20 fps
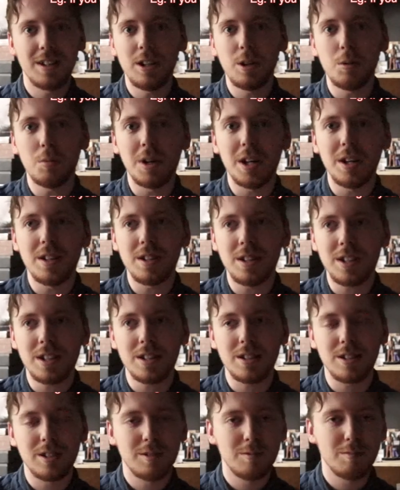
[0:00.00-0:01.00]
any wiser
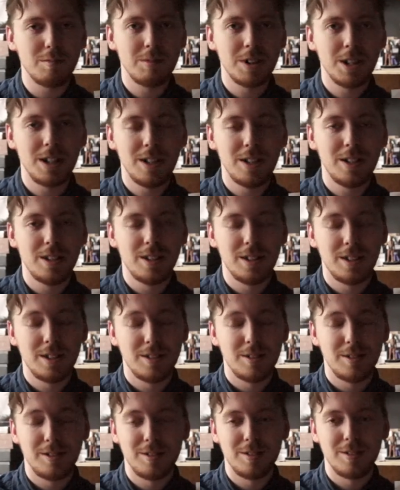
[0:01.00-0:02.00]
because
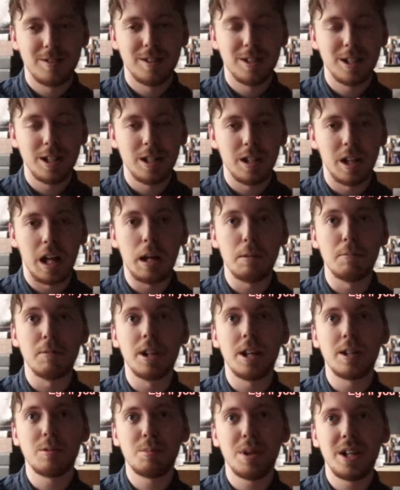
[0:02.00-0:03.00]
you're
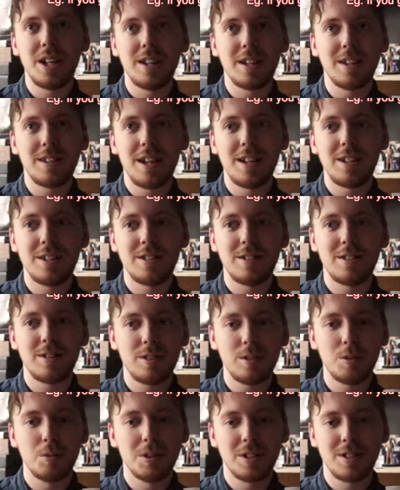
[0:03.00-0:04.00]
not paying attention
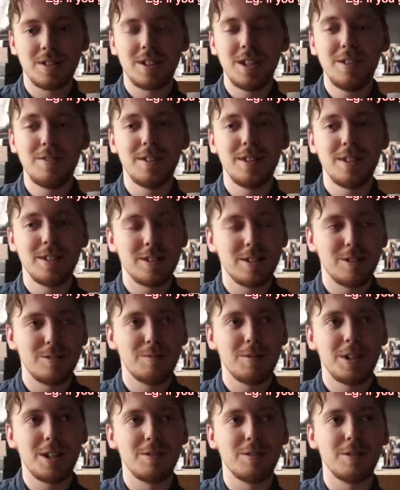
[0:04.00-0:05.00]
to what's given, so
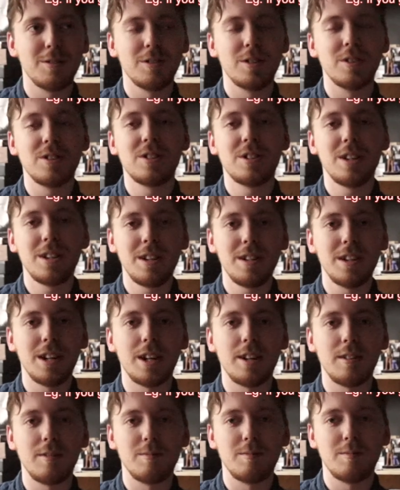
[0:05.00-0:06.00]
yeah, you're just sitting
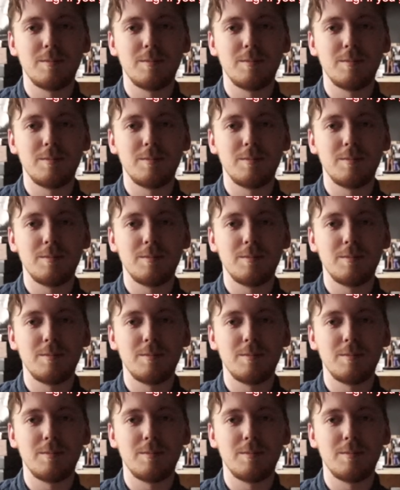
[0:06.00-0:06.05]
there.